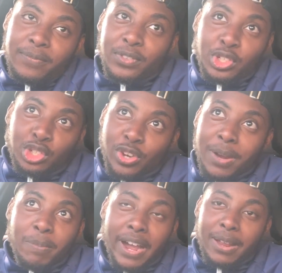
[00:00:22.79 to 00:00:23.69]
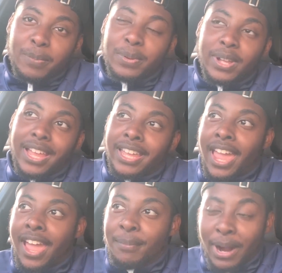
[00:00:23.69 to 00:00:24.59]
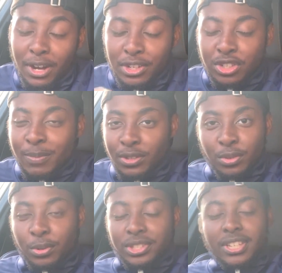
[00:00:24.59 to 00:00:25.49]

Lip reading: straight pipe, aka my custom exhaust.